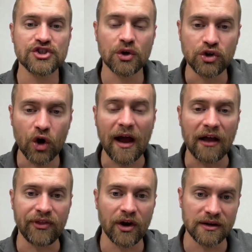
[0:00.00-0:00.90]
So go
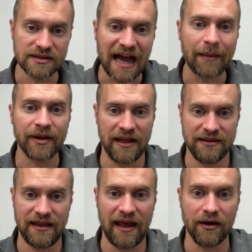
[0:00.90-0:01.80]
out there and
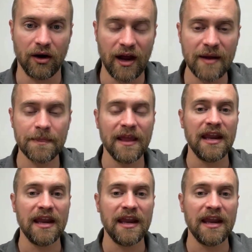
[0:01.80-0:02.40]
dominate that. All right.